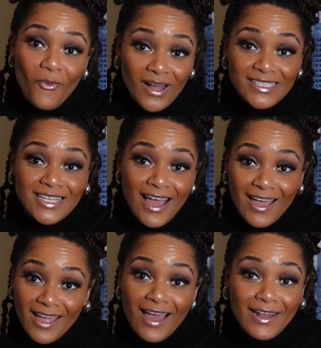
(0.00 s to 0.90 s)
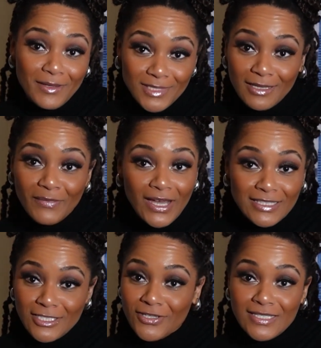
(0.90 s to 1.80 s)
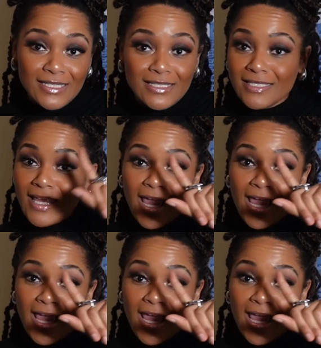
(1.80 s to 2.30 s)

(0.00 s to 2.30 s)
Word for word: once I got hip to the maxi dresses,